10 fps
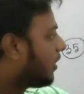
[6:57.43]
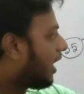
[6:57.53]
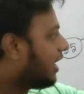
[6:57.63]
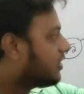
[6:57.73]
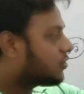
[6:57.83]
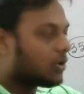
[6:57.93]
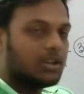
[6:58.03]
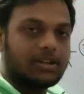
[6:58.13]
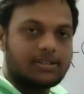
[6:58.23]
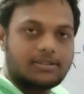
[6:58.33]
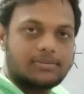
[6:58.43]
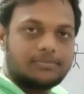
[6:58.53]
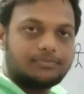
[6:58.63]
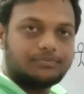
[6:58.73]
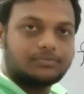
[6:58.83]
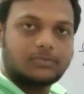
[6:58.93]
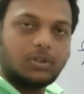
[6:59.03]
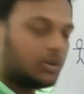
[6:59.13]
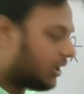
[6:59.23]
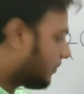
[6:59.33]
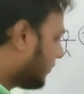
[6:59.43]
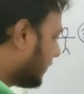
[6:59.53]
8 chocolates. Okay,